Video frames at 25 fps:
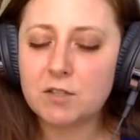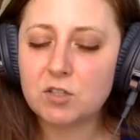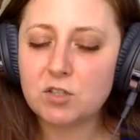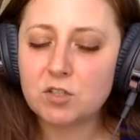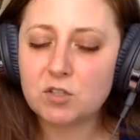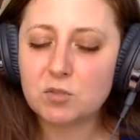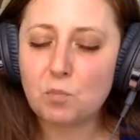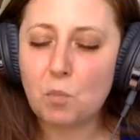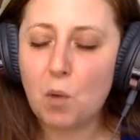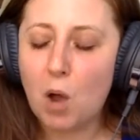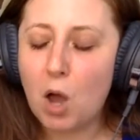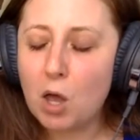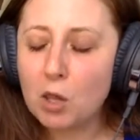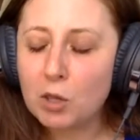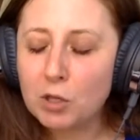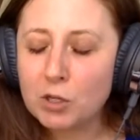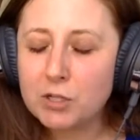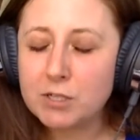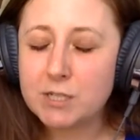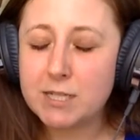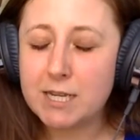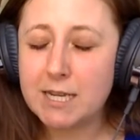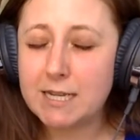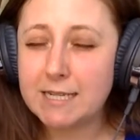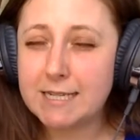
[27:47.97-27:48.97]

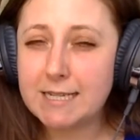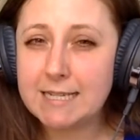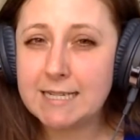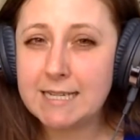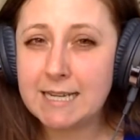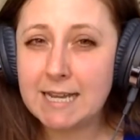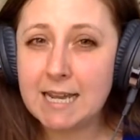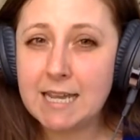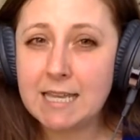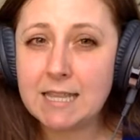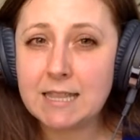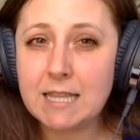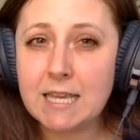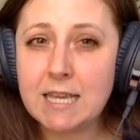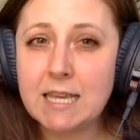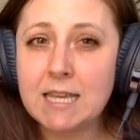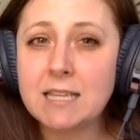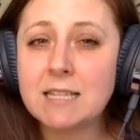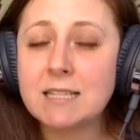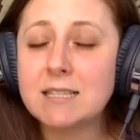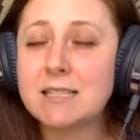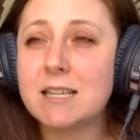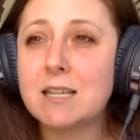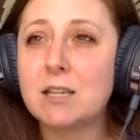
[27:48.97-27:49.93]
smaller day-to-day things,